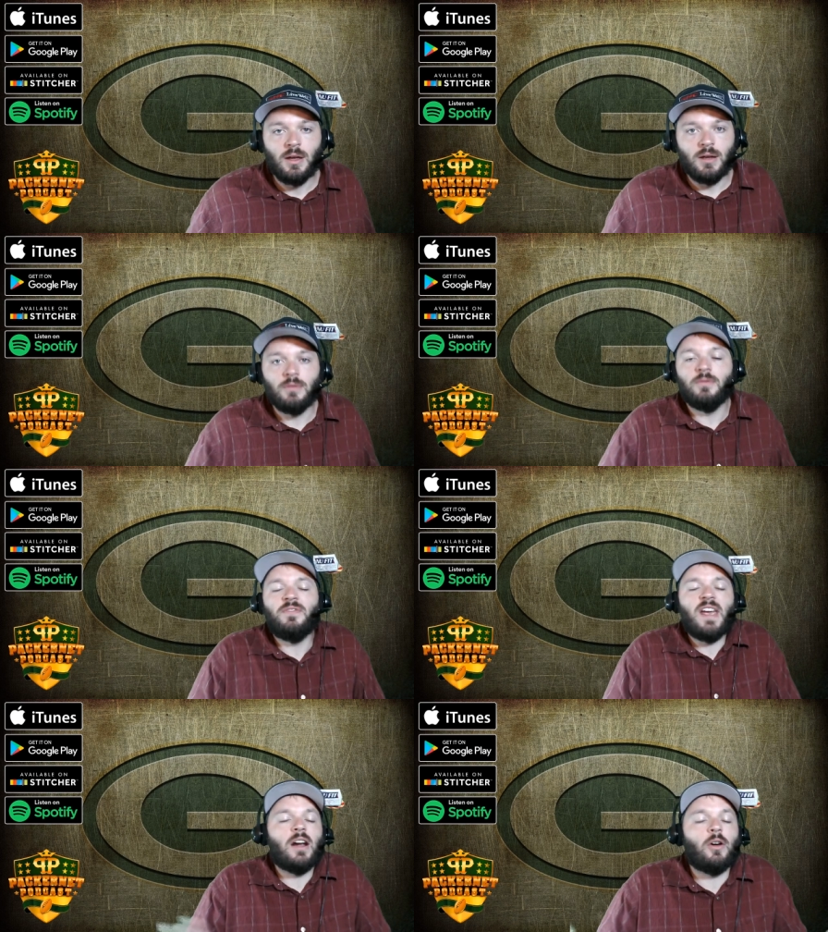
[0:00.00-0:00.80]

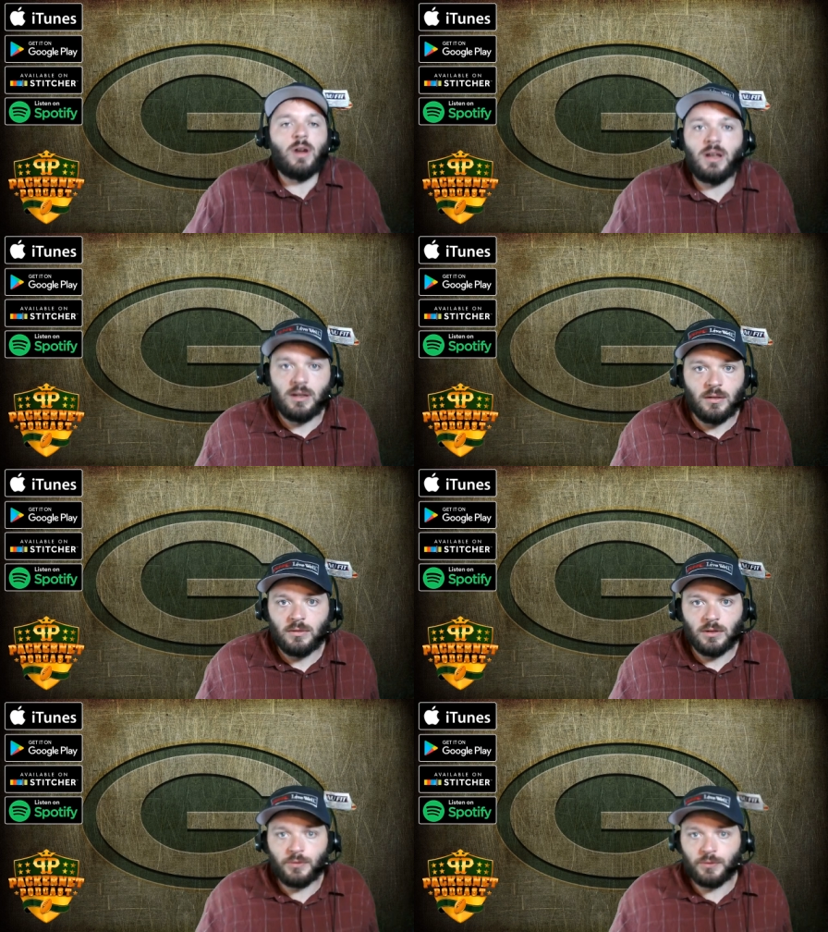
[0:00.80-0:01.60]
Very
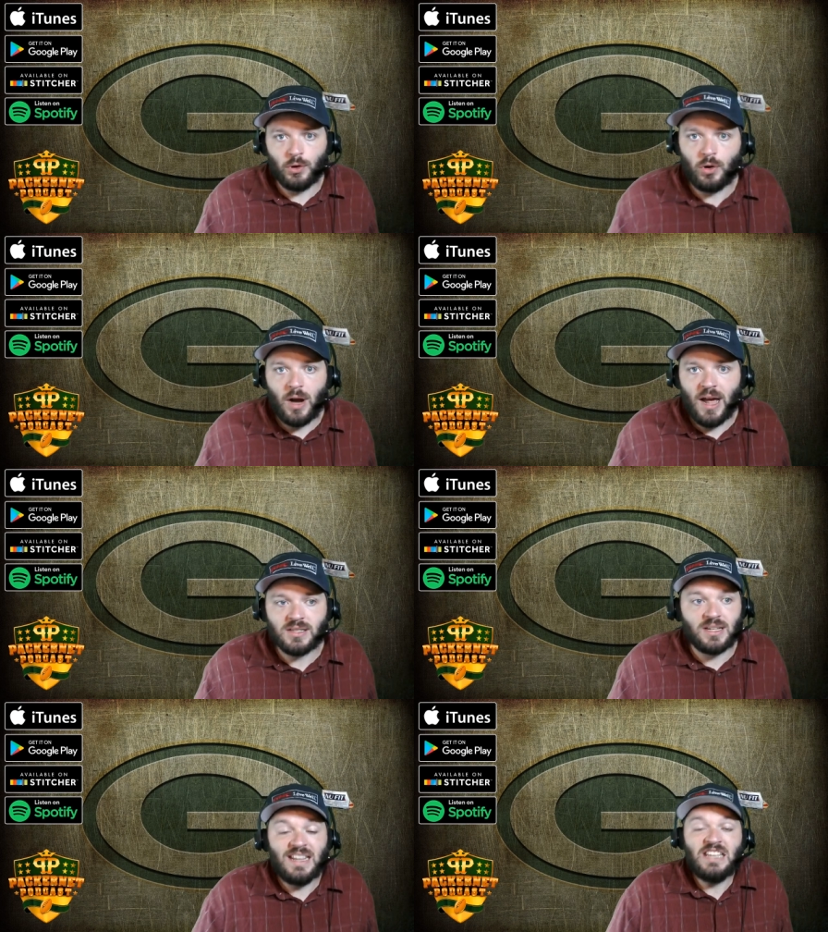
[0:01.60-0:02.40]
LaFleur
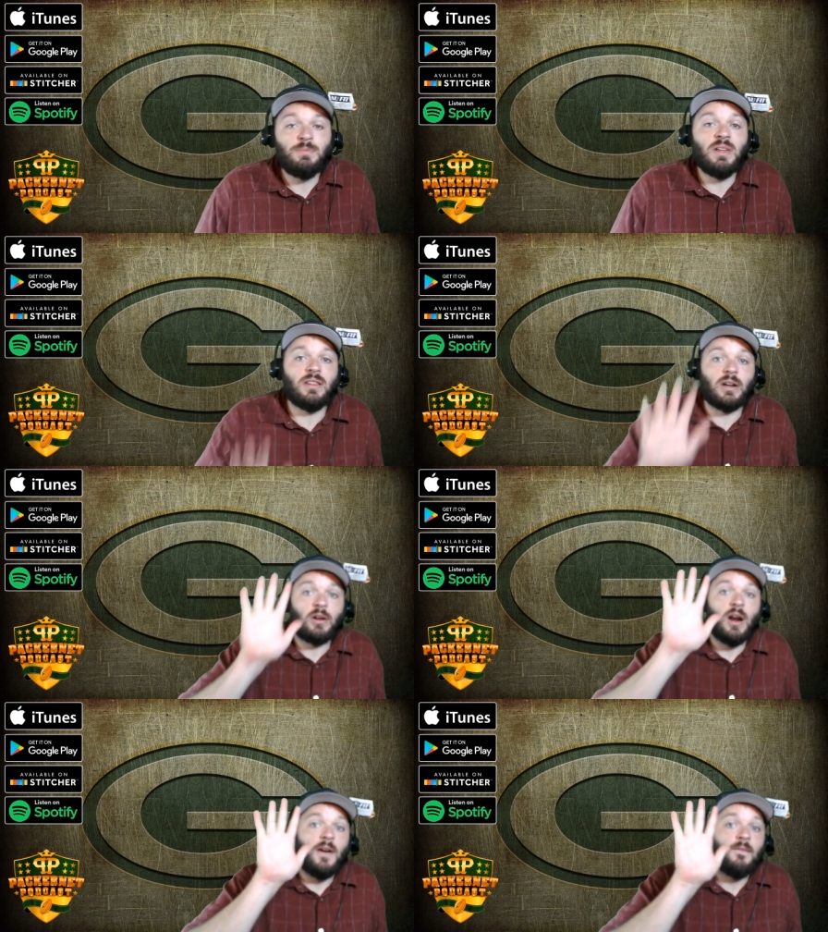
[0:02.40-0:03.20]
esque, and he's been
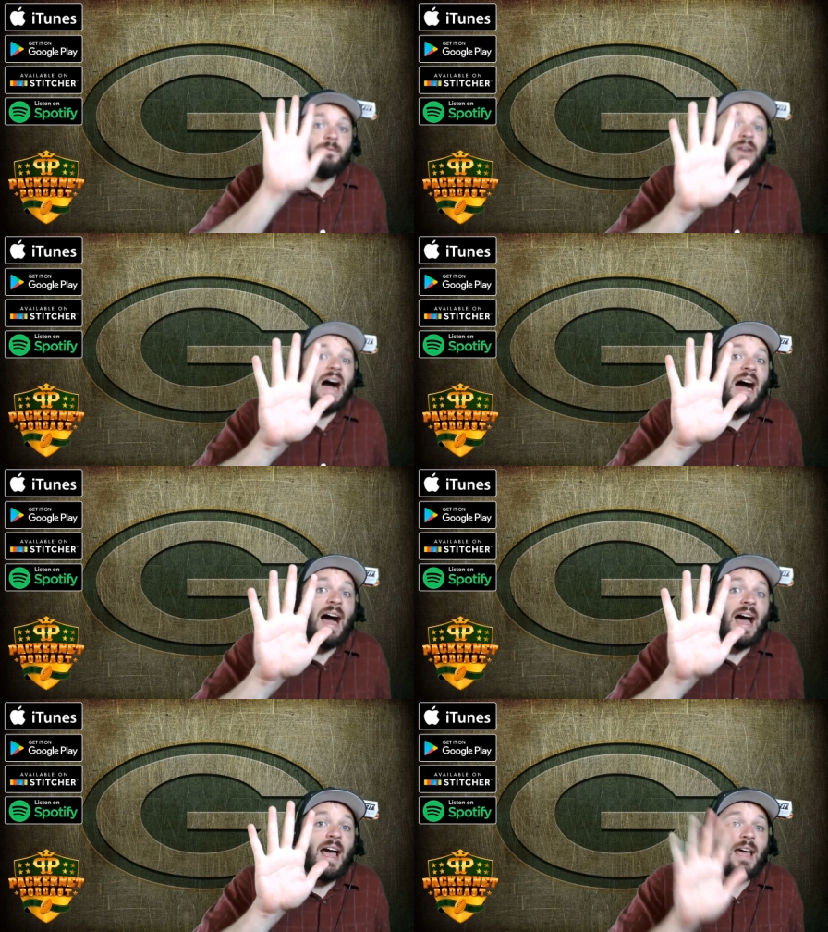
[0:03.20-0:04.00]
there
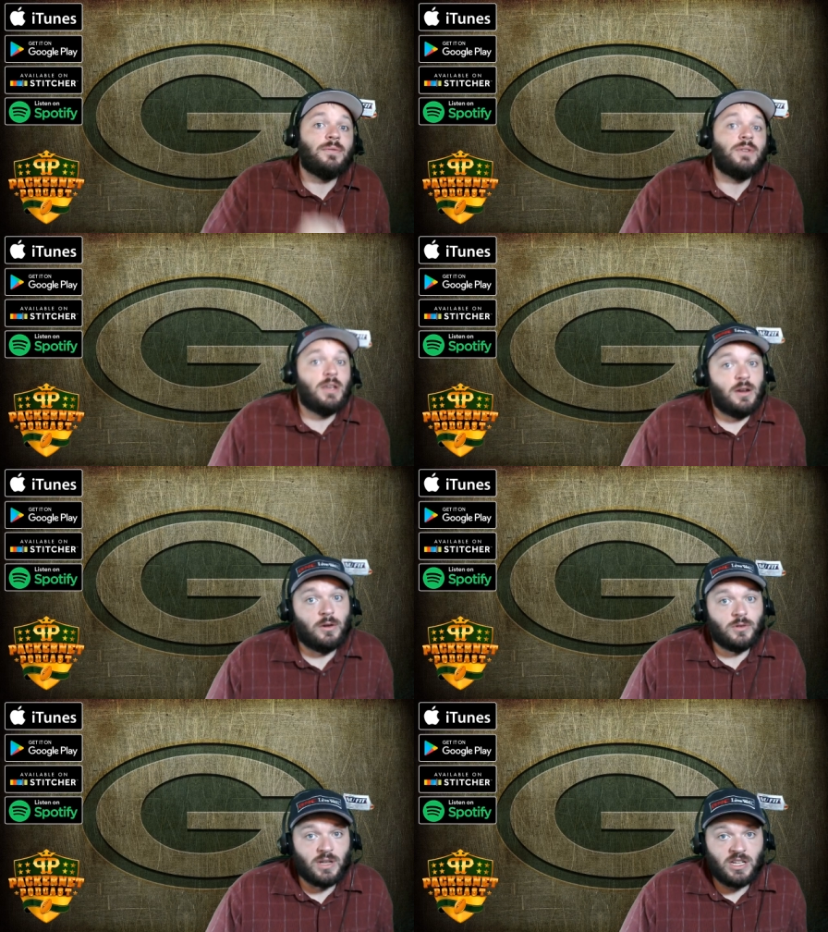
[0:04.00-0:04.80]
five
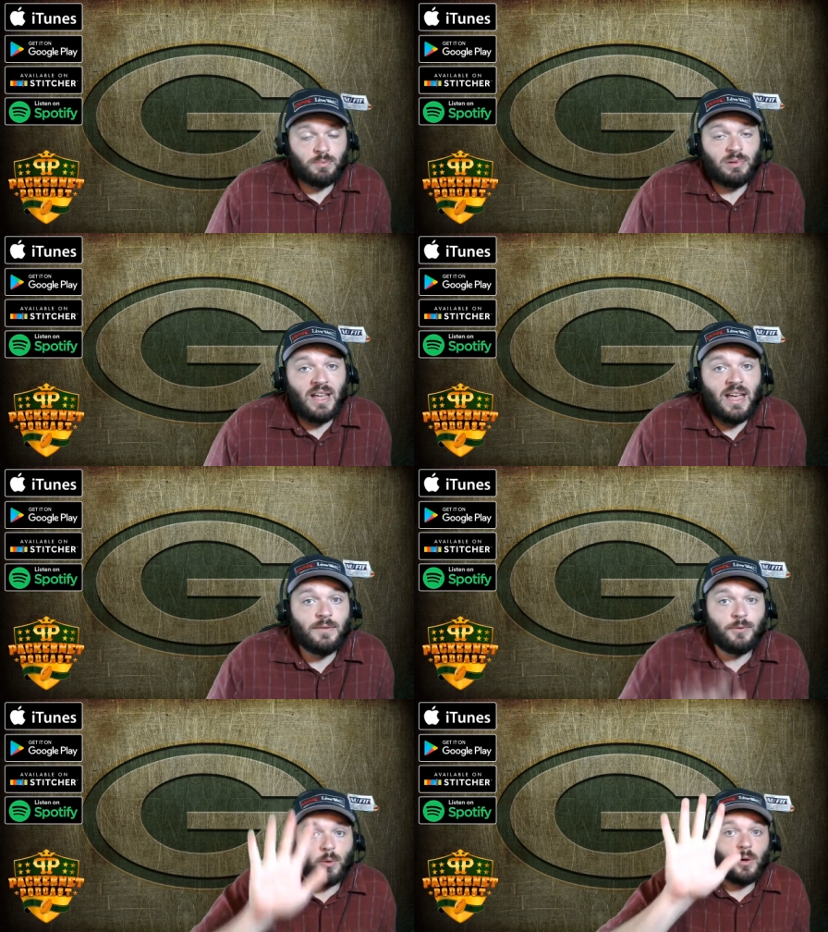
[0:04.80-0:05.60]
years, and he's
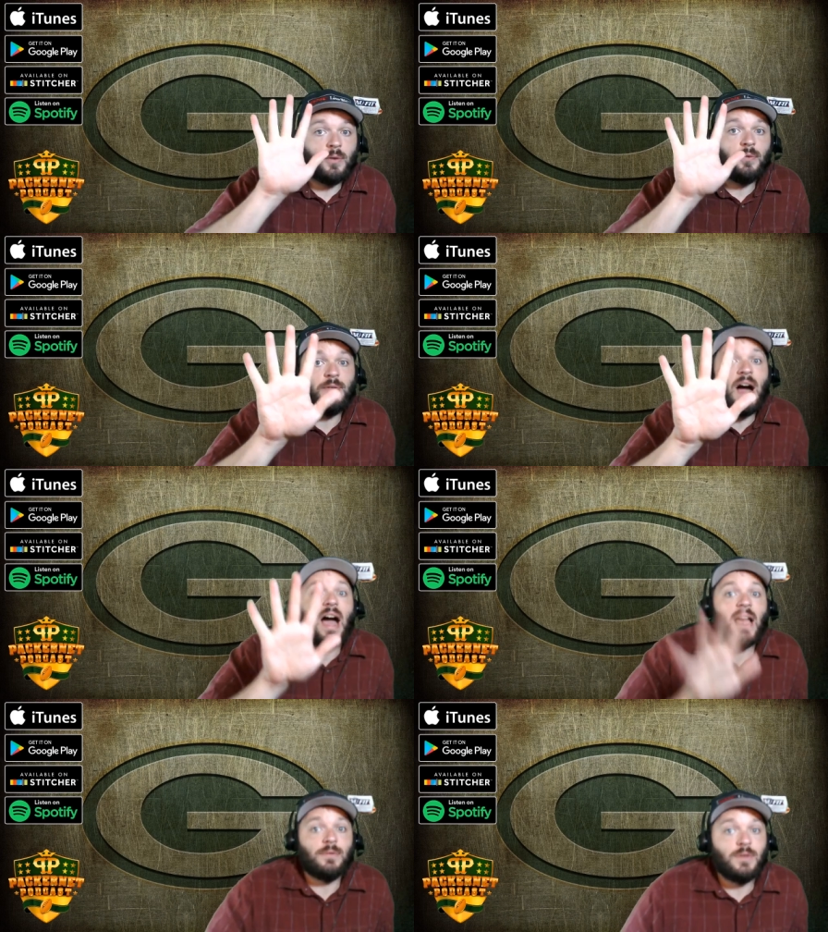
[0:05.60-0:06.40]
played for
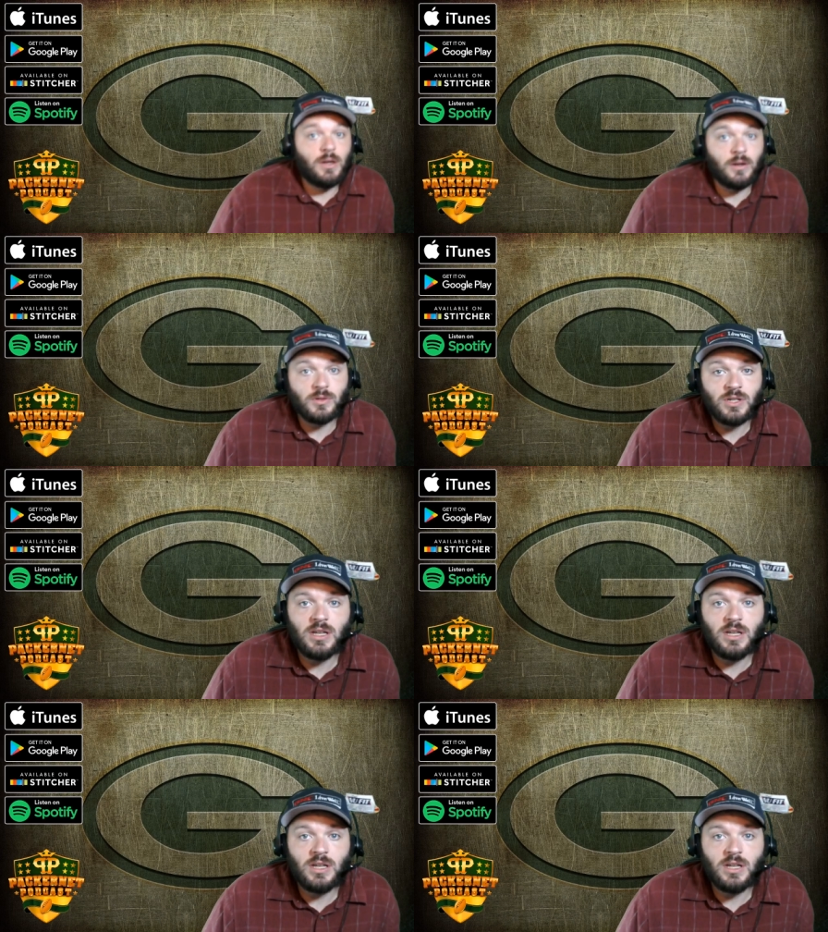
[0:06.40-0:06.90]
five years.